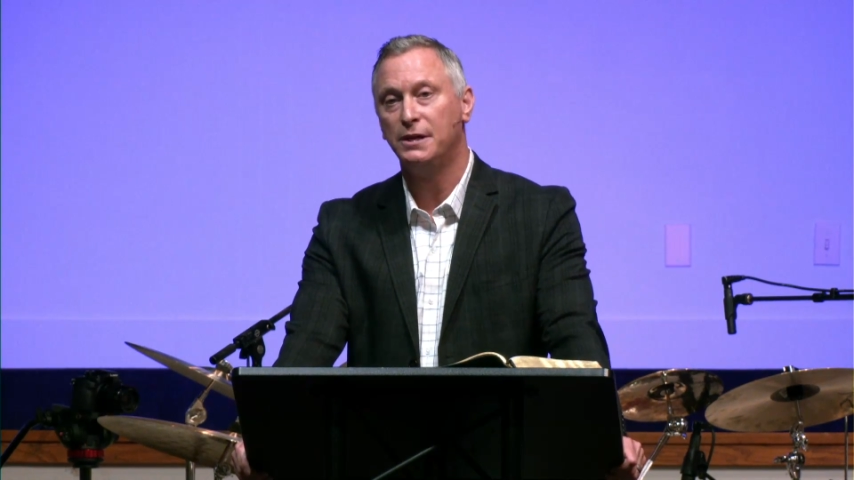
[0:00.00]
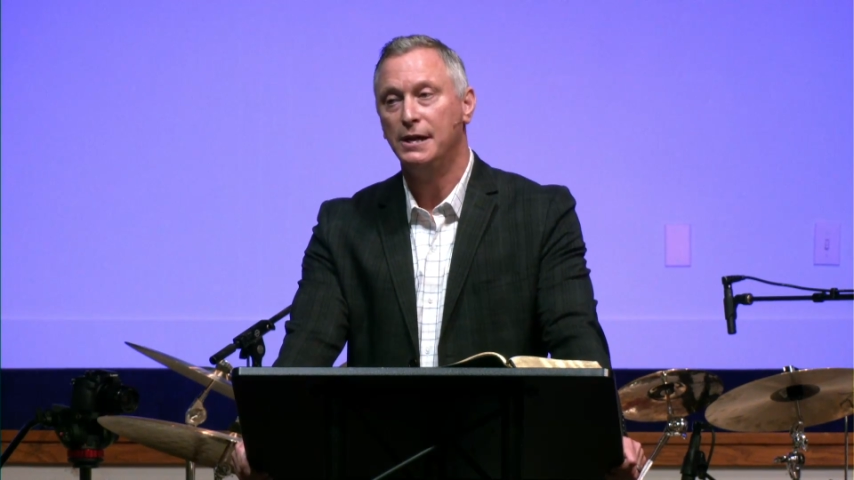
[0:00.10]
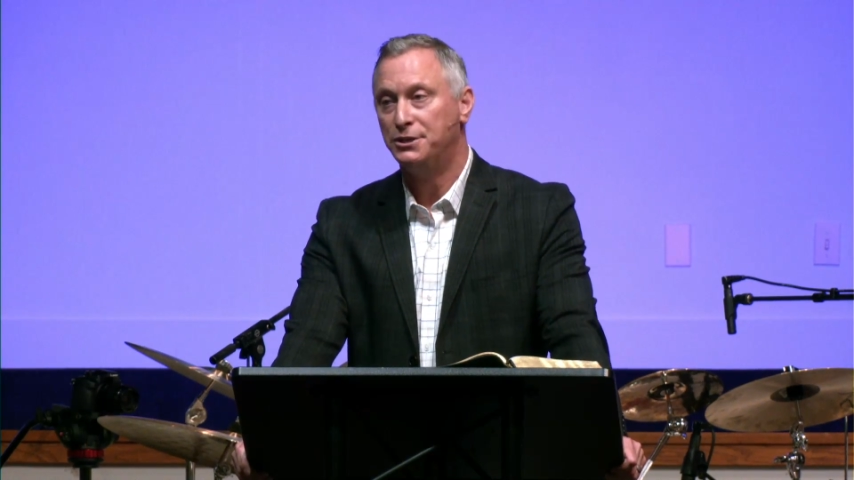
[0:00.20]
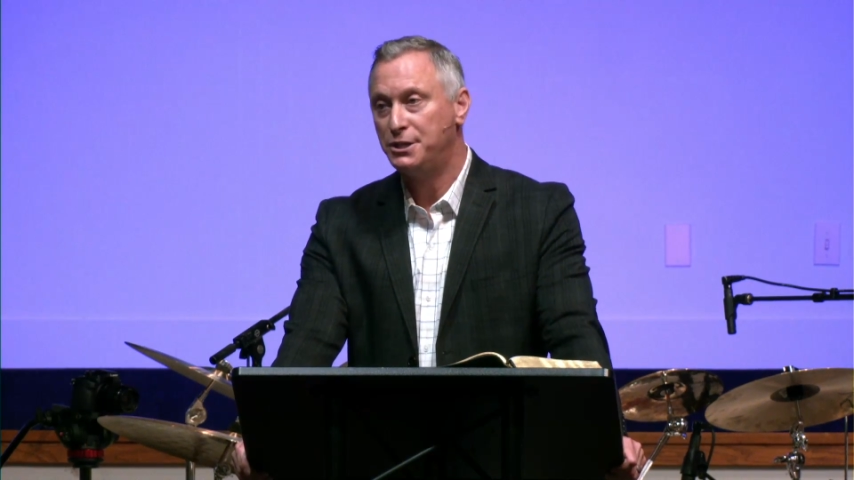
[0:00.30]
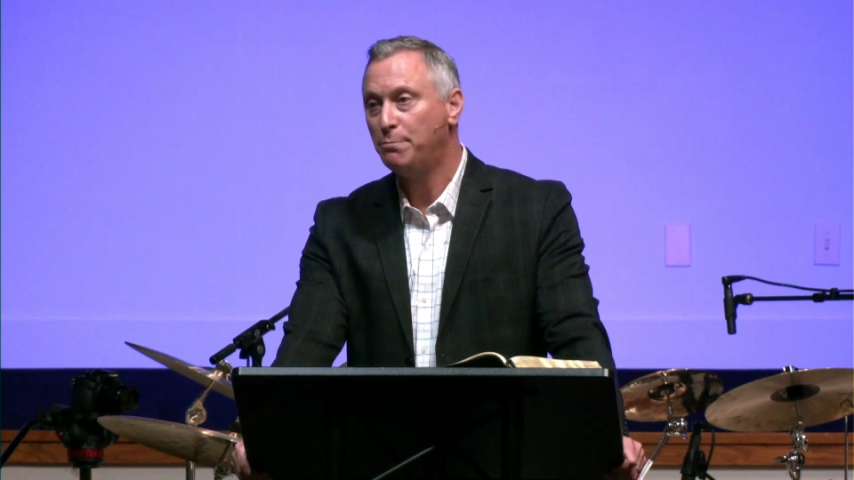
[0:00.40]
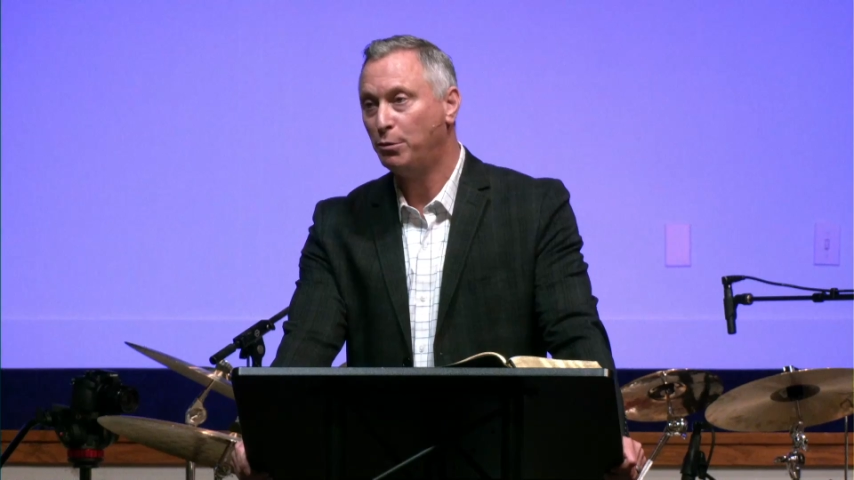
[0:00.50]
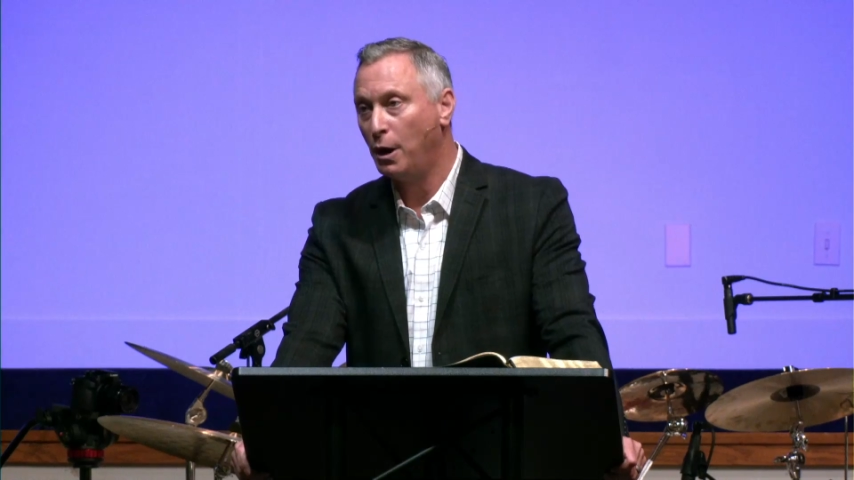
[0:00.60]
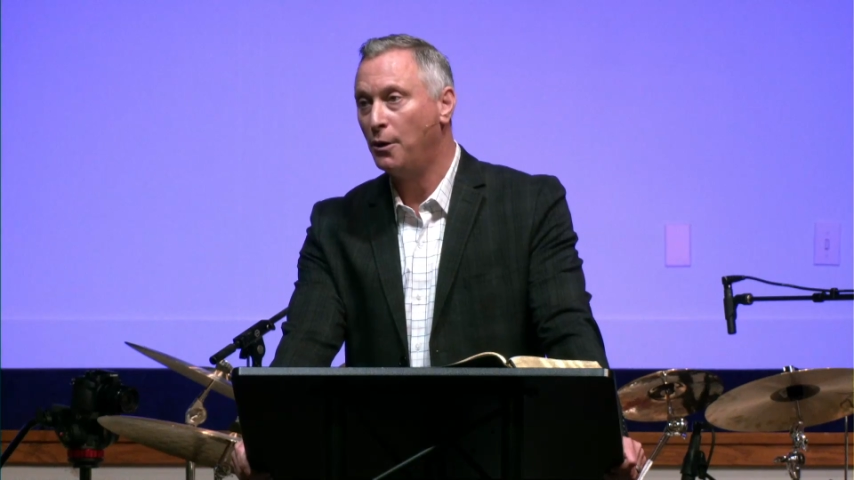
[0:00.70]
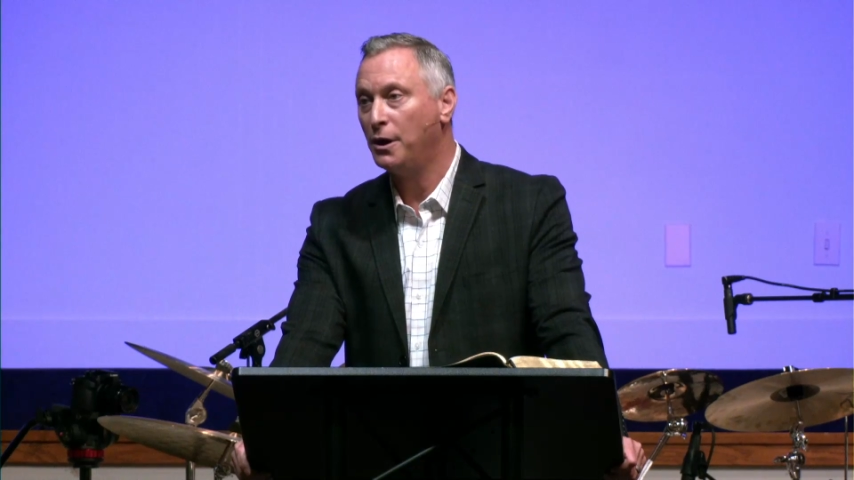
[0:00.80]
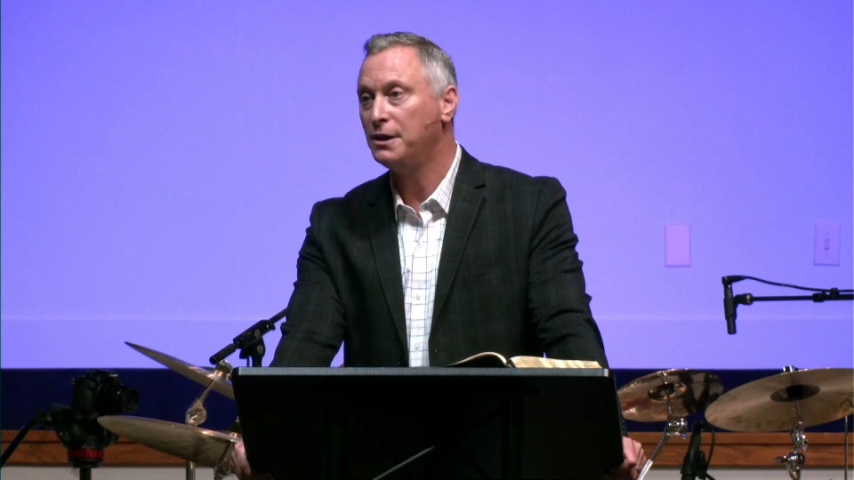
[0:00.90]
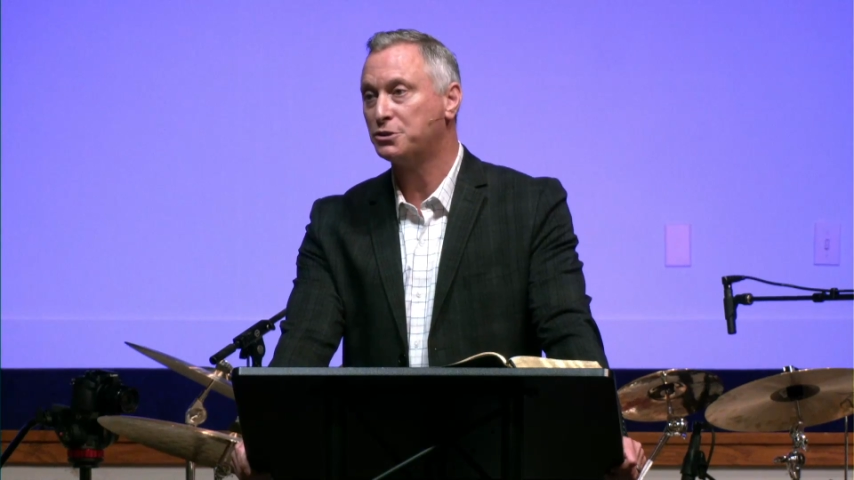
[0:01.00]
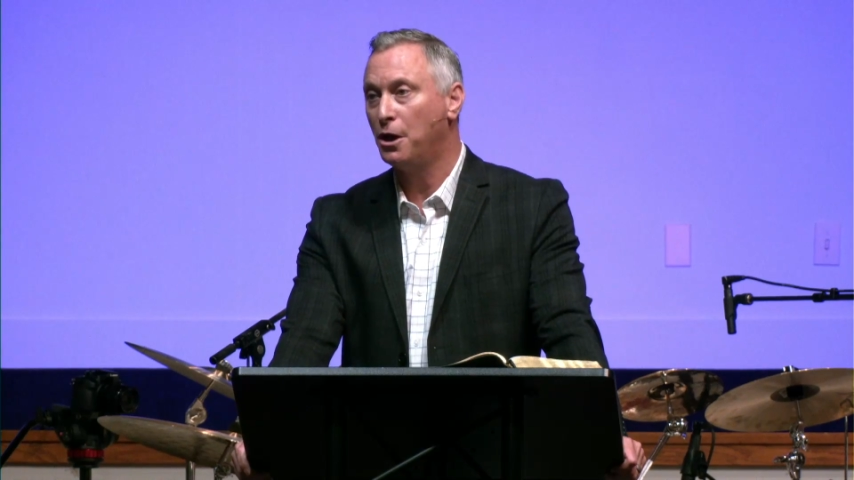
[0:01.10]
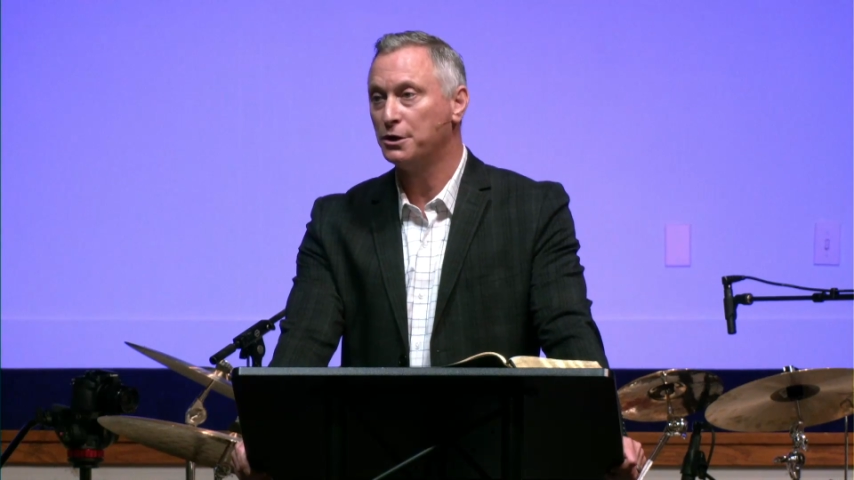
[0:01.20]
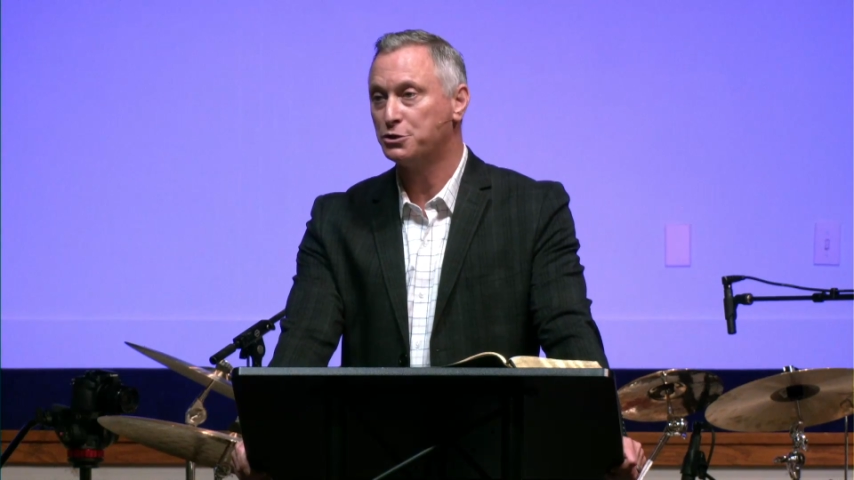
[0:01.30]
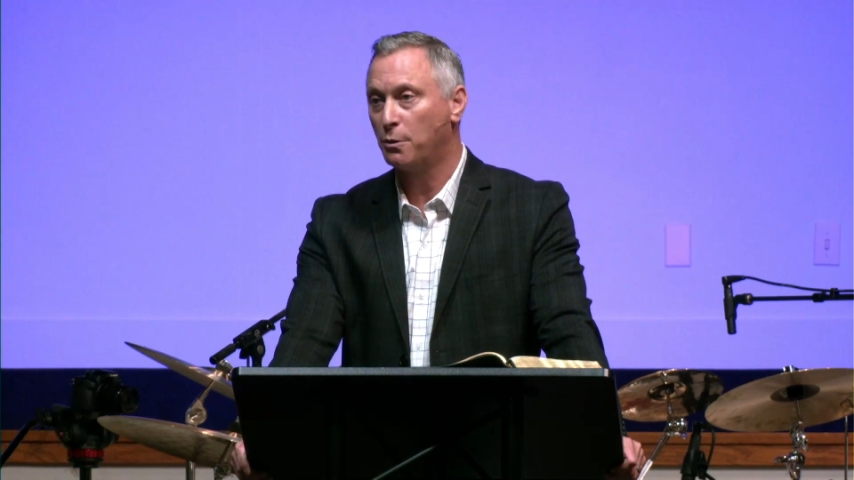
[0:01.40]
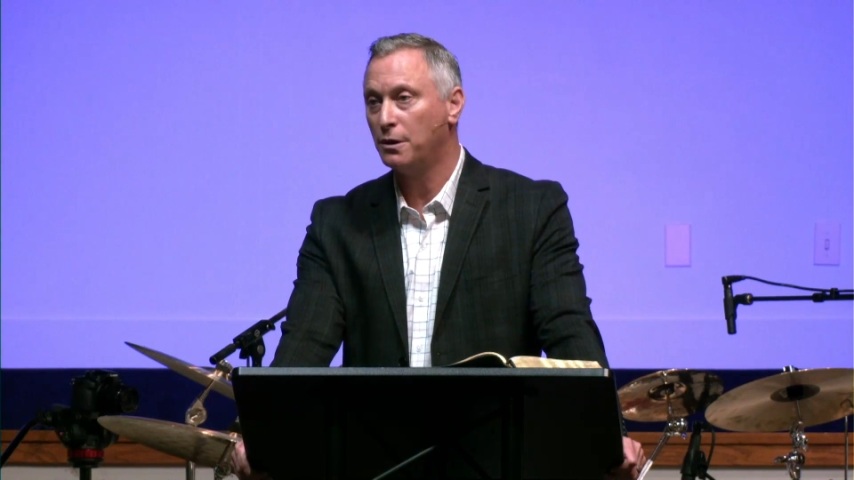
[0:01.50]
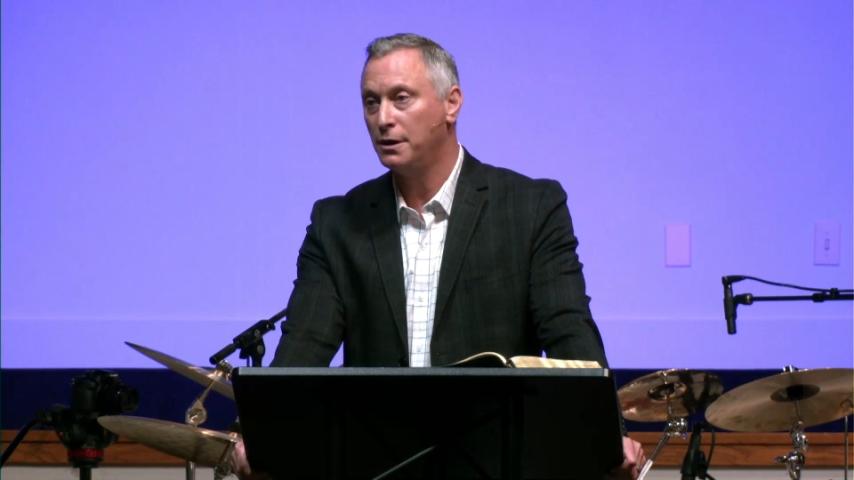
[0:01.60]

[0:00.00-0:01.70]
temporary as long as we're